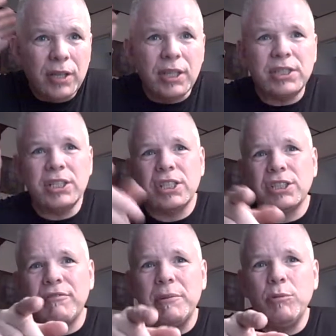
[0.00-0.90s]
The
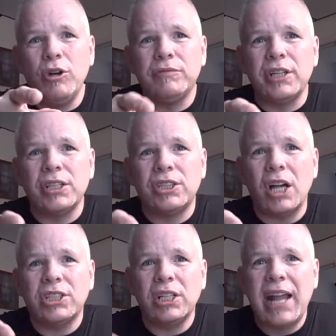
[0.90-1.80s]
scissors are removed and a
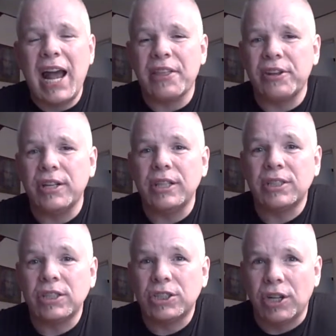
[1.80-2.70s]
suction catheter
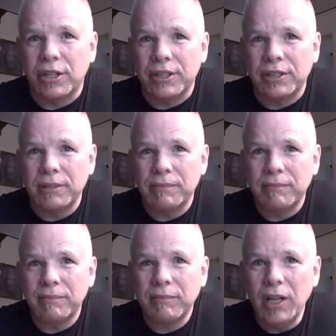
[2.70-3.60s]
is inserted.
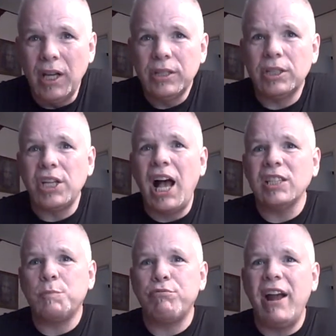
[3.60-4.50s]
The
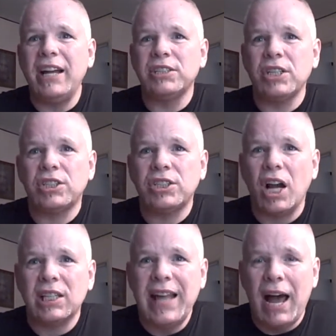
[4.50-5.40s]
child's brains are
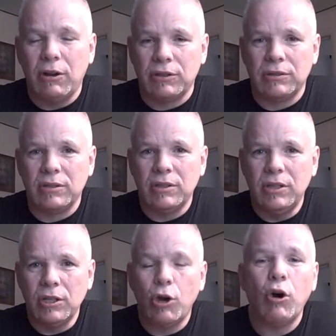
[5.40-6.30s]
sucked out,
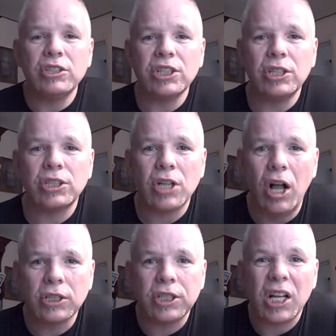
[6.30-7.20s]
causing the
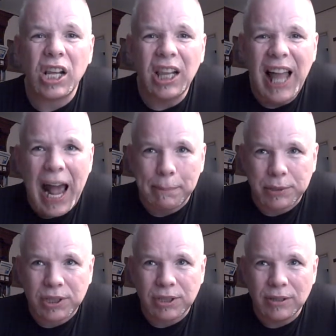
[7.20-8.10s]
skull to
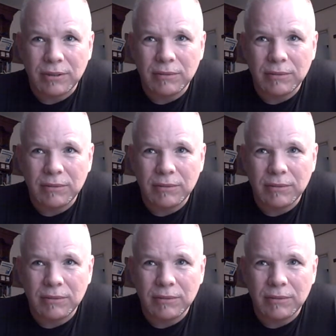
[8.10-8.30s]
collapse.